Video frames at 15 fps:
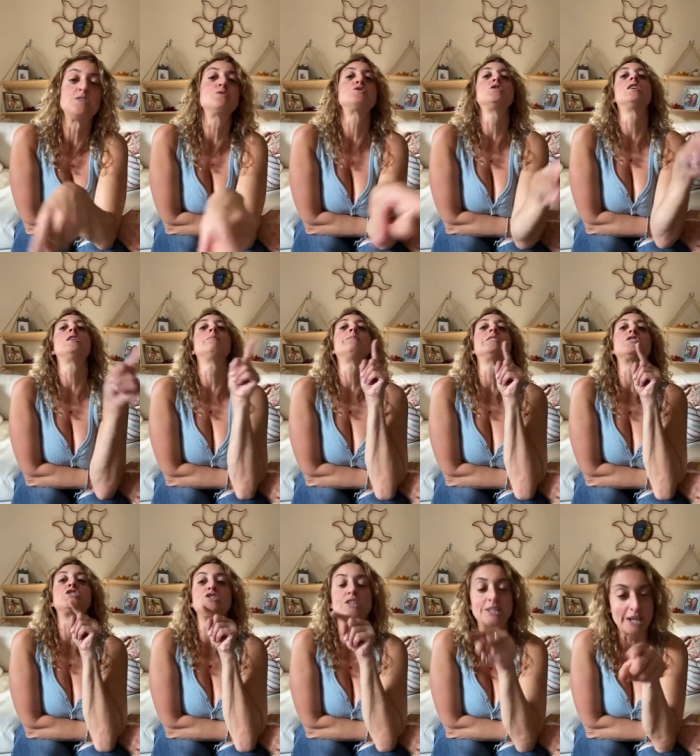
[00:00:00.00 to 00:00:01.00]
and you charmed
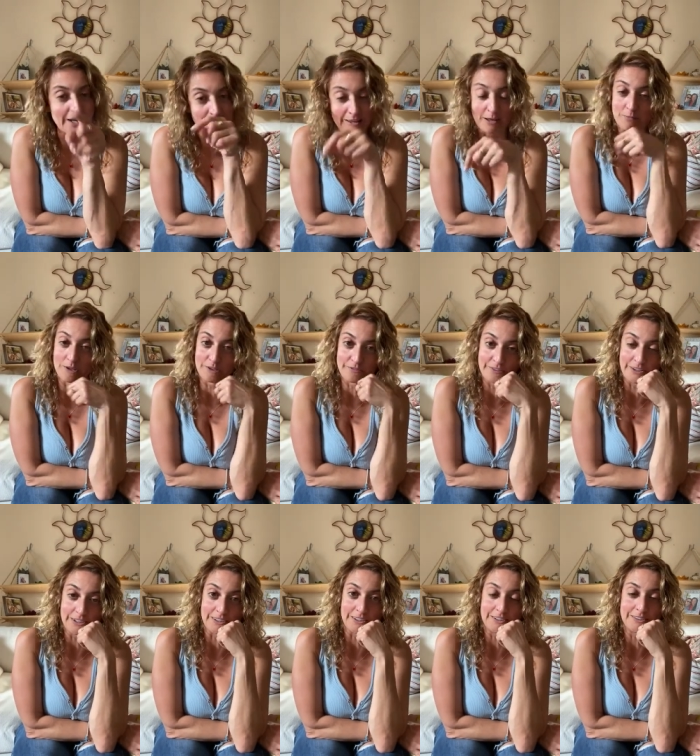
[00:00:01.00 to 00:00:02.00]
the shit out of that
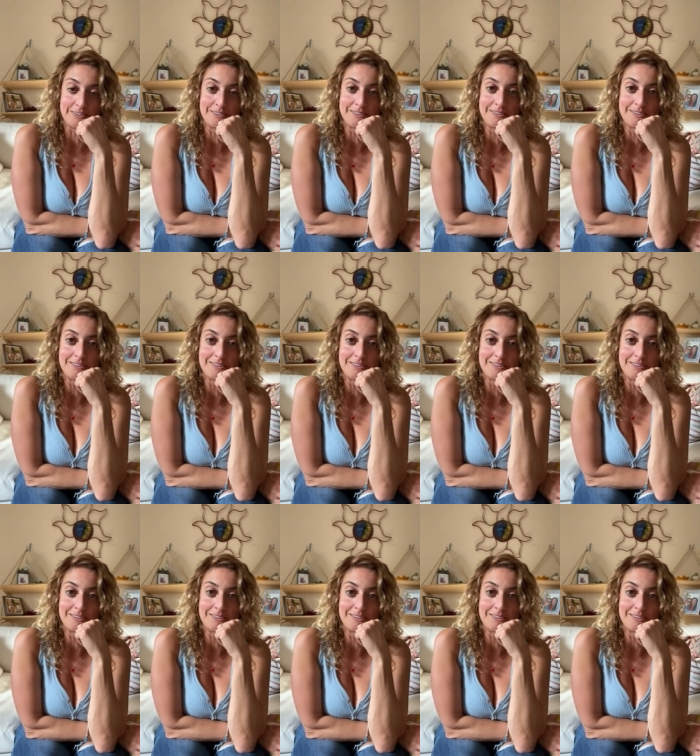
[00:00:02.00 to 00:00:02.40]
motherfucker.